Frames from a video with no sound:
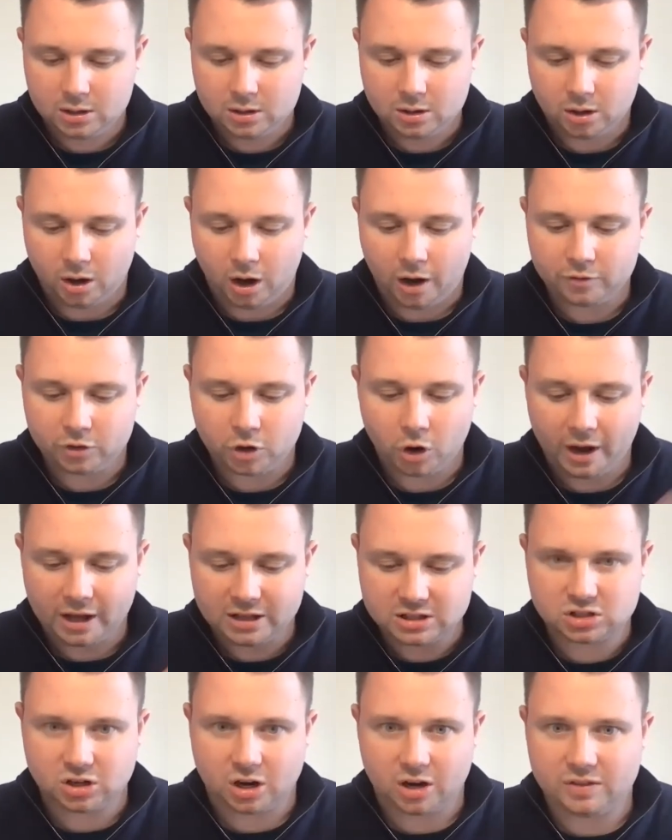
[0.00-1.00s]
I've got
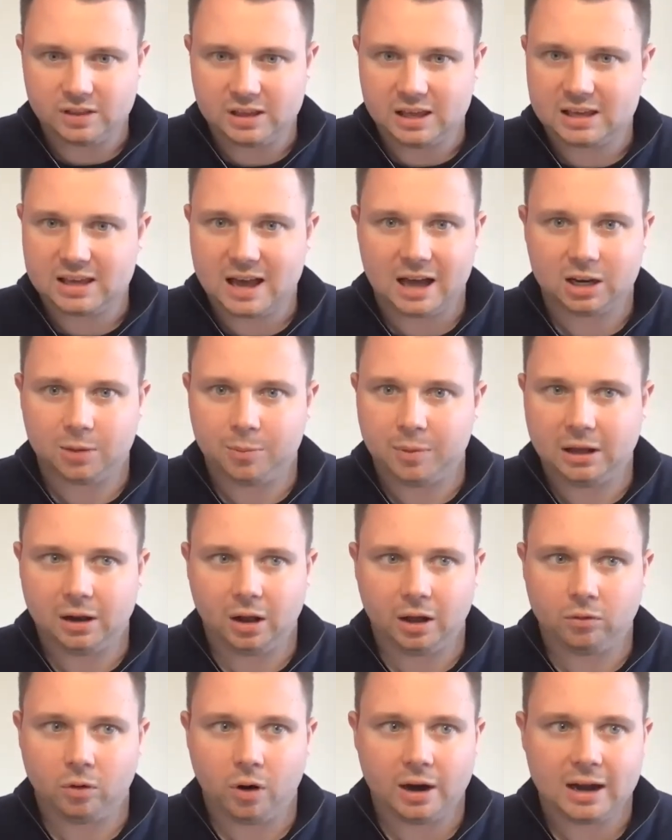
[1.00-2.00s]
inside the academy,
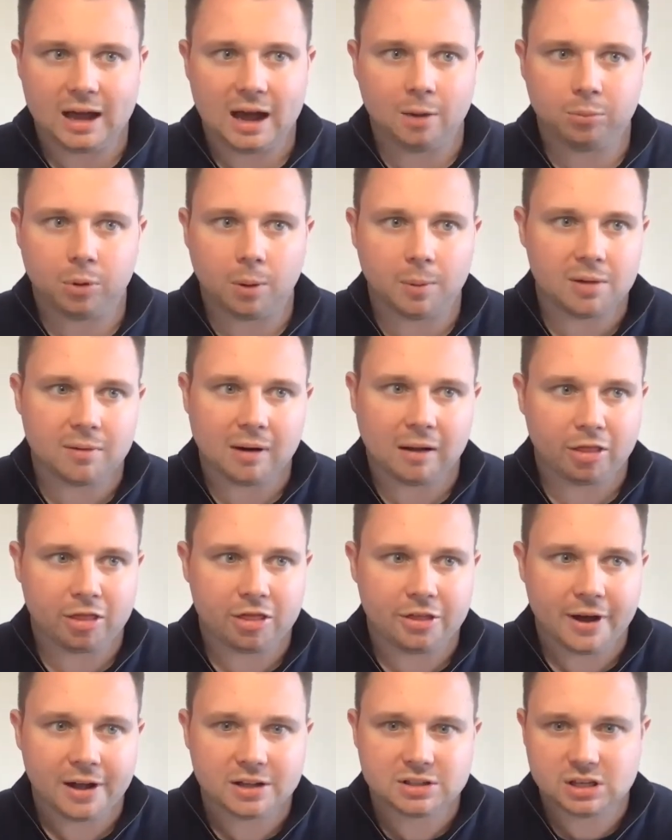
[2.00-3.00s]
like right now, probably around
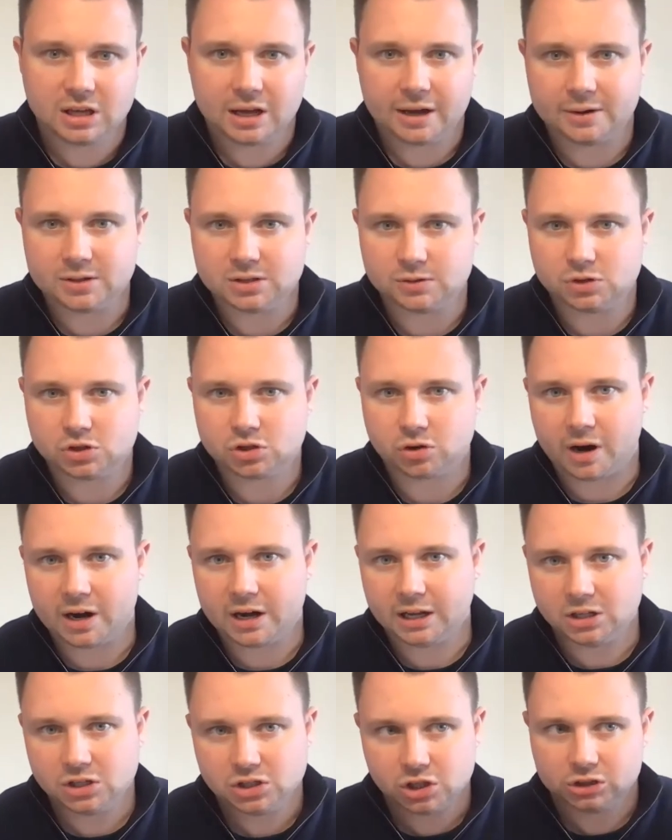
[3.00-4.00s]
30 hours of
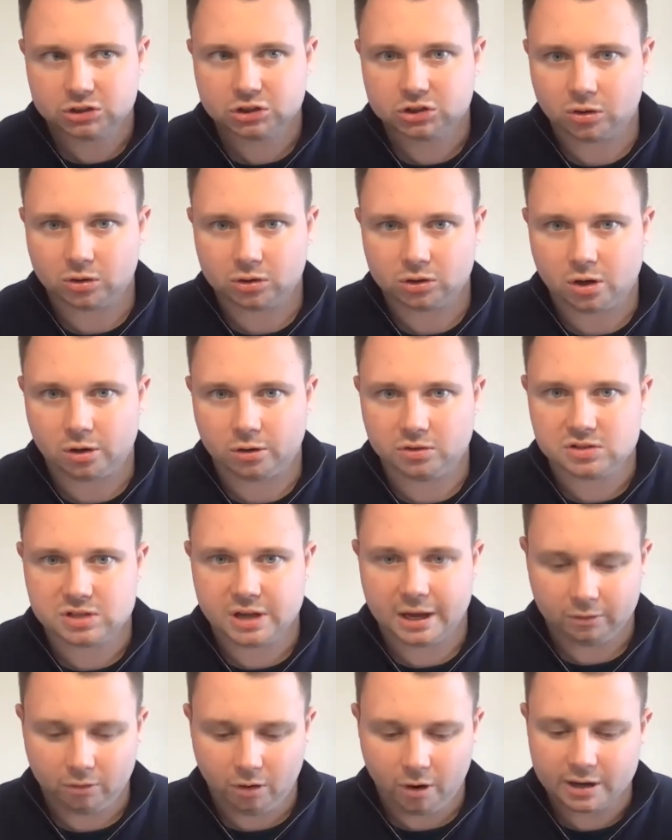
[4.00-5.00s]
training just on
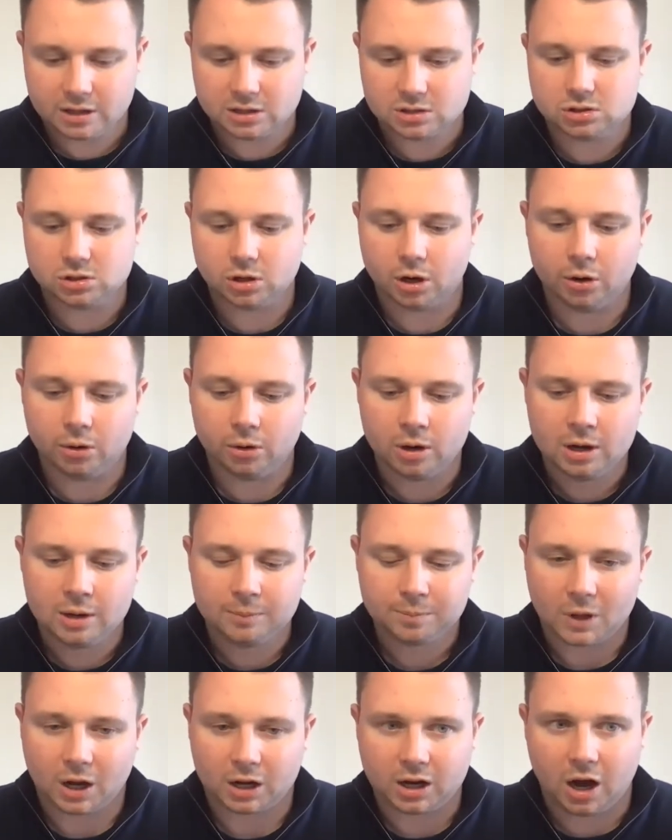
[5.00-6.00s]
content, right? So
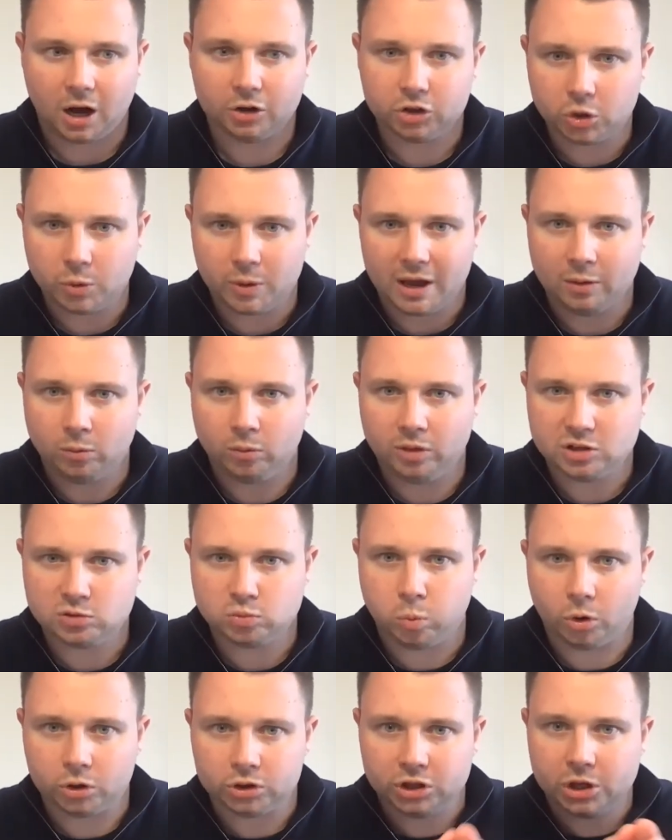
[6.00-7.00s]
I can't do it in this
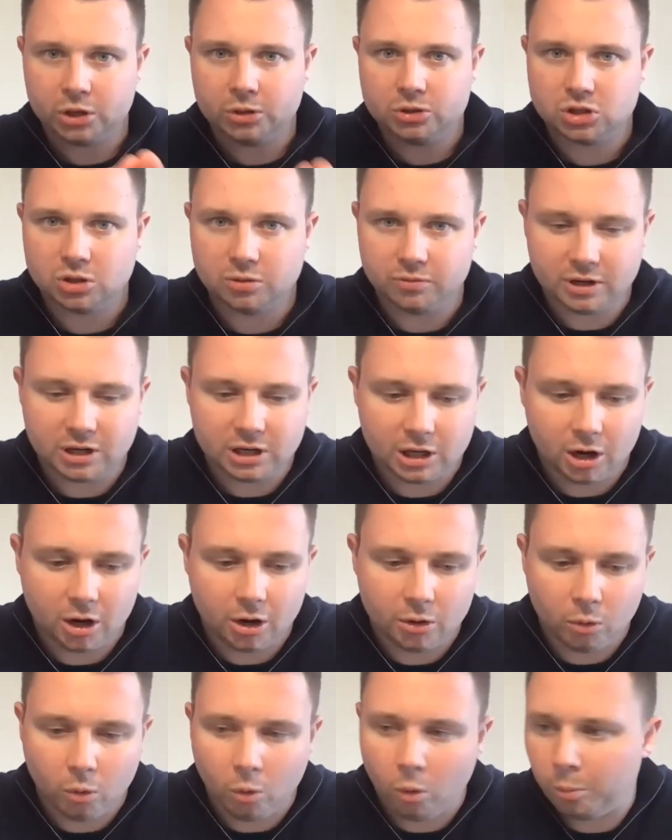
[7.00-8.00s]
one YouTube video
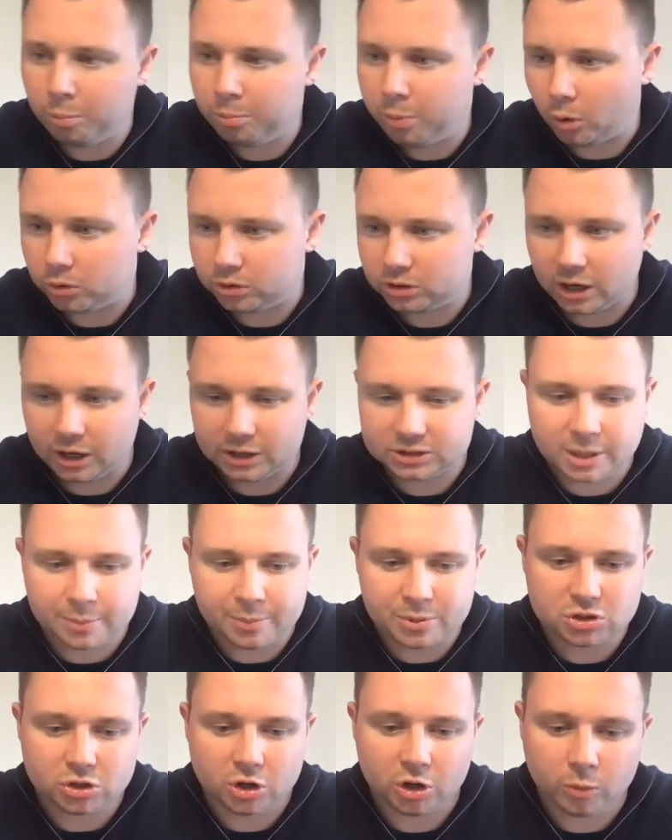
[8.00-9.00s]
or podcast
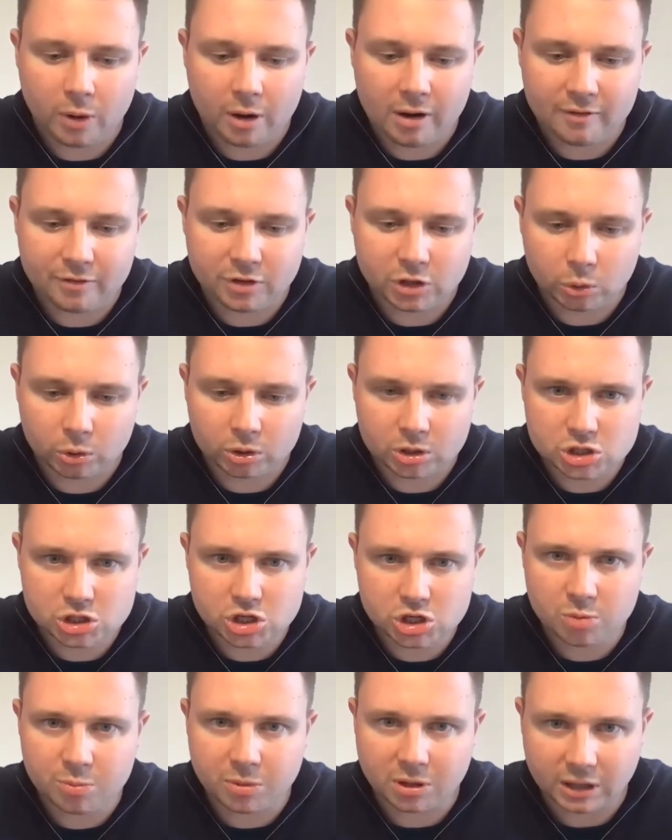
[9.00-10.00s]
episode, wherever you're
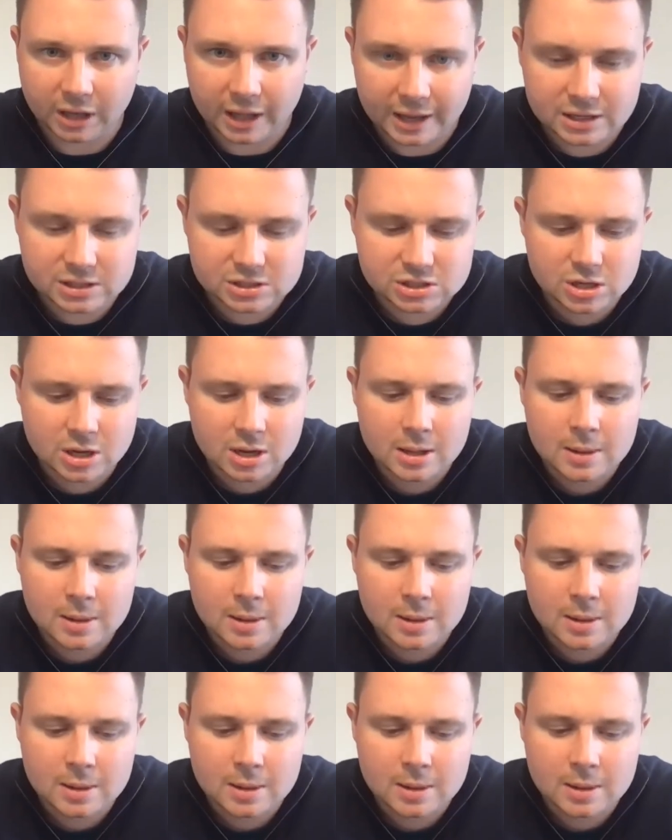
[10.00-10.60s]
consuming this.